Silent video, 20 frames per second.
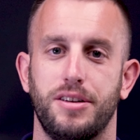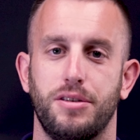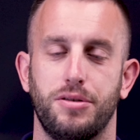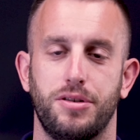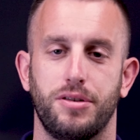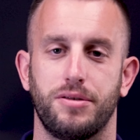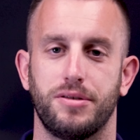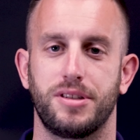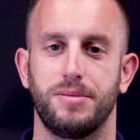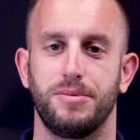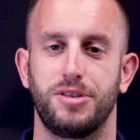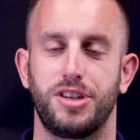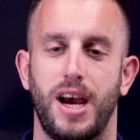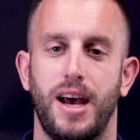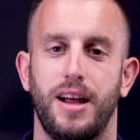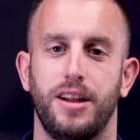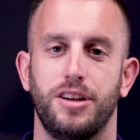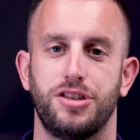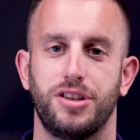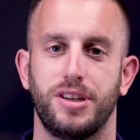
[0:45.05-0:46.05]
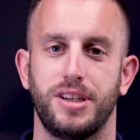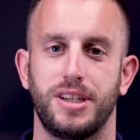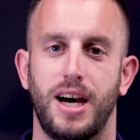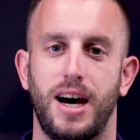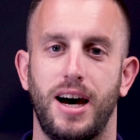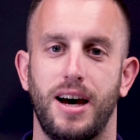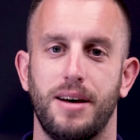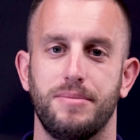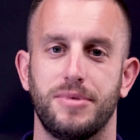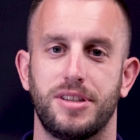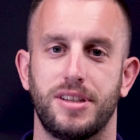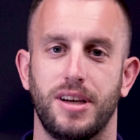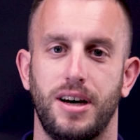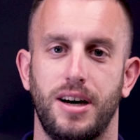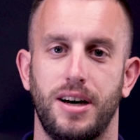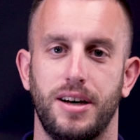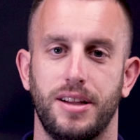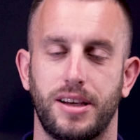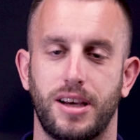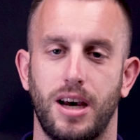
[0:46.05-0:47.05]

you know, during some challenging times, uh,